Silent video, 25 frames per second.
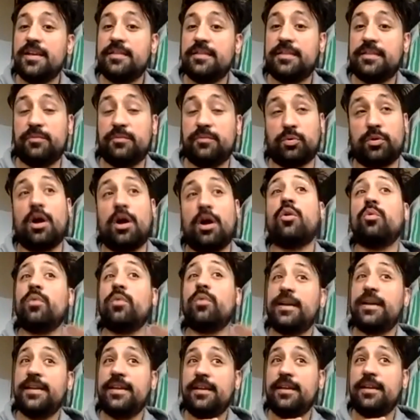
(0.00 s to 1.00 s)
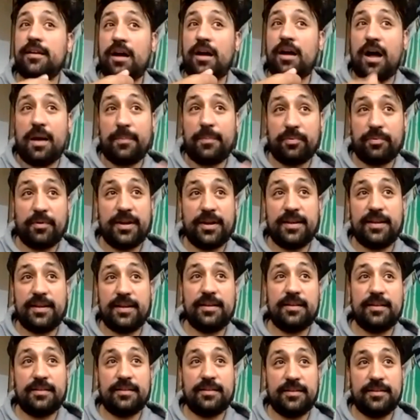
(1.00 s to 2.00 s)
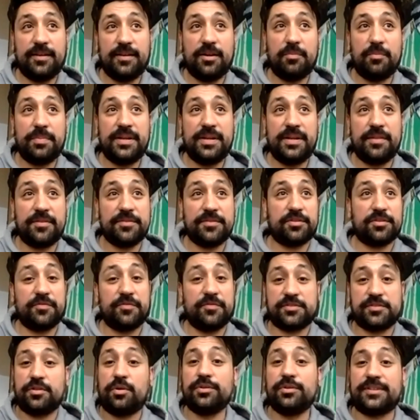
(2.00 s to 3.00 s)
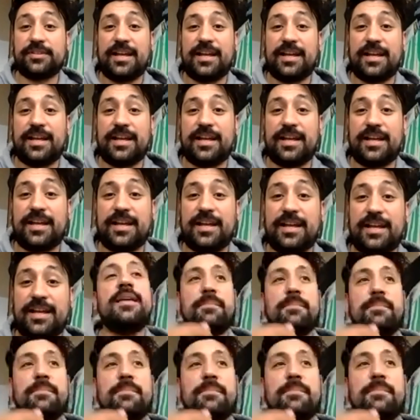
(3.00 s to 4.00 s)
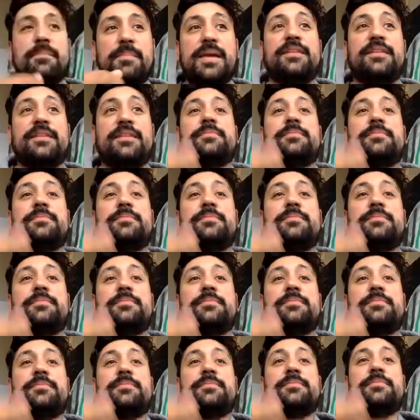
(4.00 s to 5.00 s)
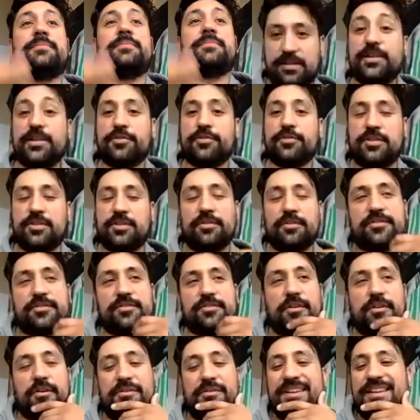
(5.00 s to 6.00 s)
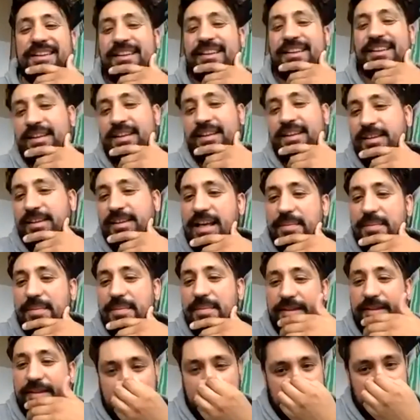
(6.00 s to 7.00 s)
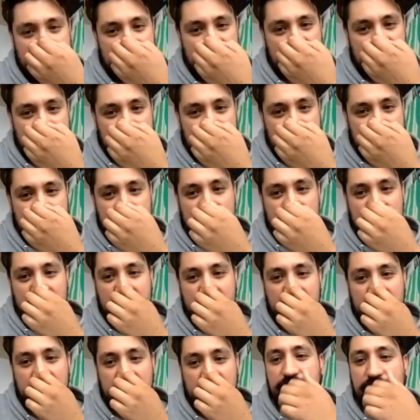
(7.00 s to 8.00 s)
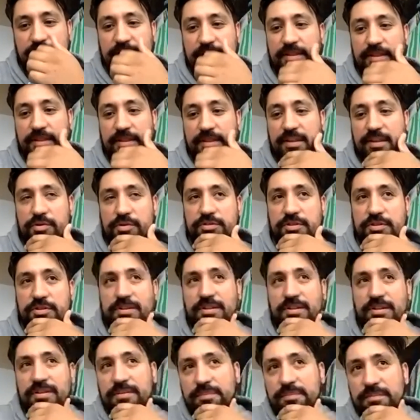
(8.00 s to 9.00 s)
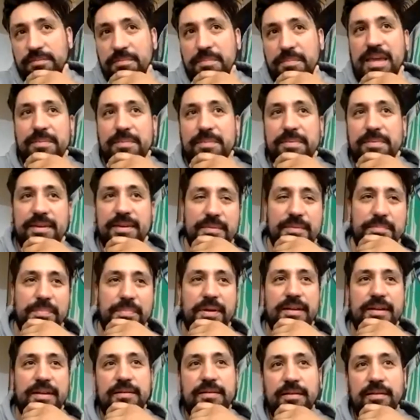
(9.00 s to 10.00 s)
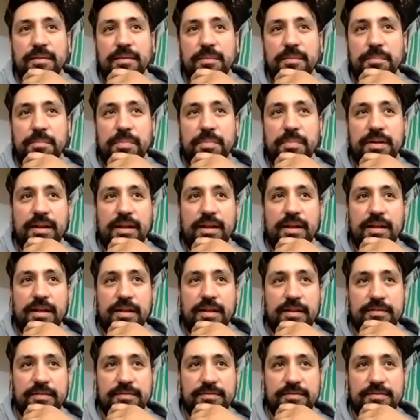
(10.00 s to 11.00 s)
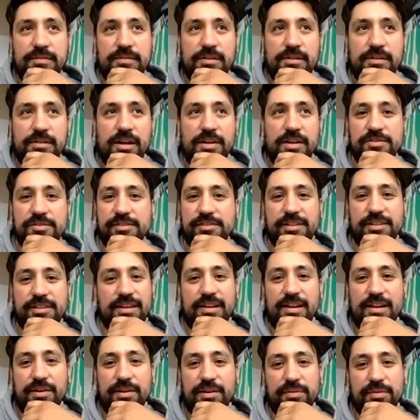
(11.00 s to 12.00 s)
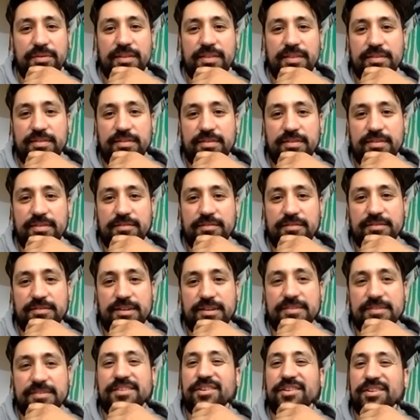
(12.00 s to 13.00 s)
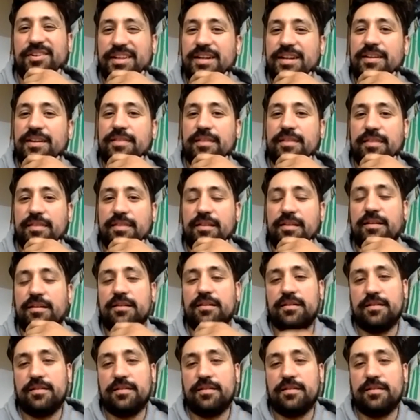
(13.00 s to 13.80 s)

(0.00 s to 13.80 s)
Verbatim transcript: that were already operating, you know, beneath the surface the whole time, makes them actually clear to you. So, yeah, I mean, I don't know, visiting the ocean maybe, but but uh, consciously, I don't think there's necessarily anything there.